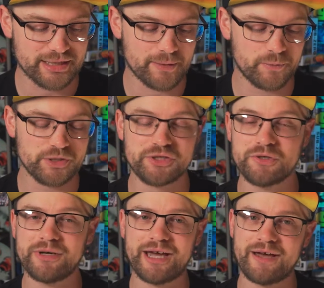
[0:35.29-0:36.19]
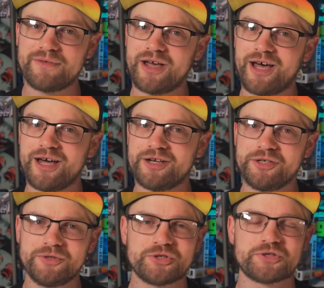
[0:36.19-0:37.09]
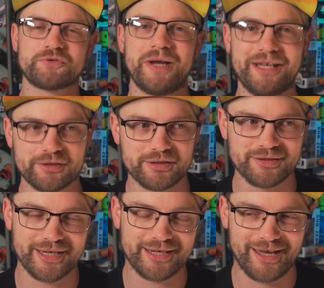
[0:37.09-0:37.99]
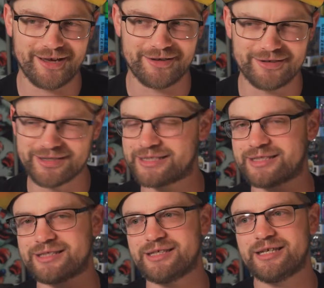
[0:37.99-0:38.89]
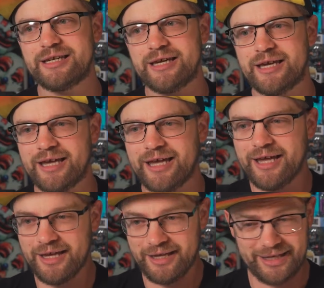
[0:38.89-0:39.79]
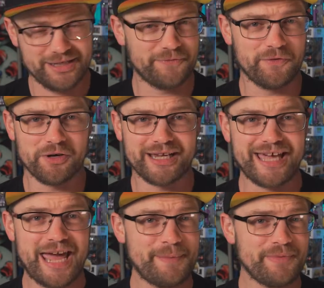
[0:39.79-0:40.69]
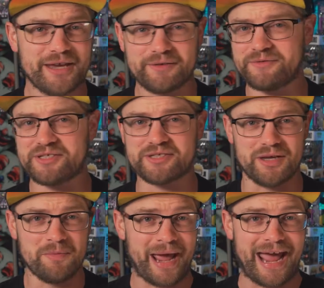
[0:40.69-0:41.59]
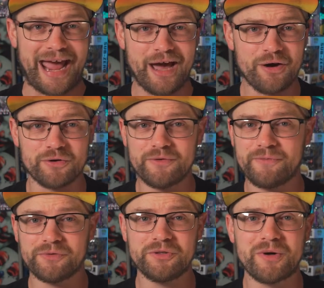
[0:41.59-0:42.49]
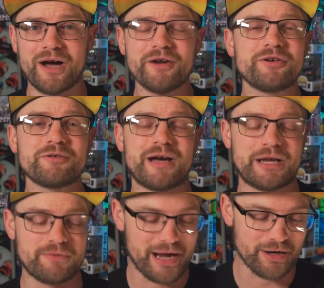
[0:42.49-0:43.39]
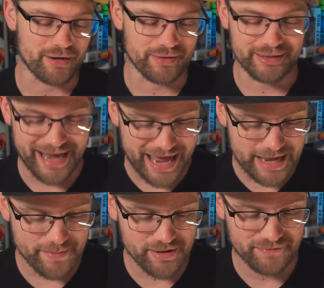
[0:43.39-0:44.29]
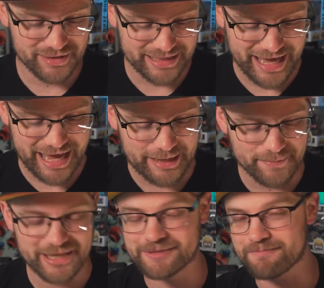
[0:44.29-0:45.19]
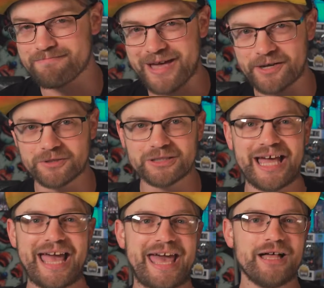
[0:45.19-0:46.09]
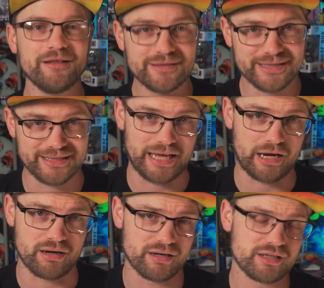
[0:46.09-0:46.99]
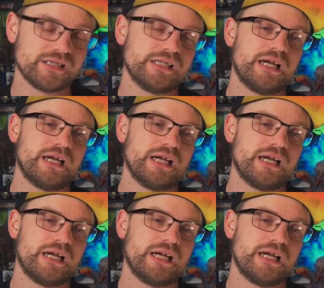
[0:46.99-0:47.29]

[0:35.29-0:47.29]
and tech. We do have a new trailer that honestly is for a game that somehow flew under my radar. The name of the game is Metal Hellsinger.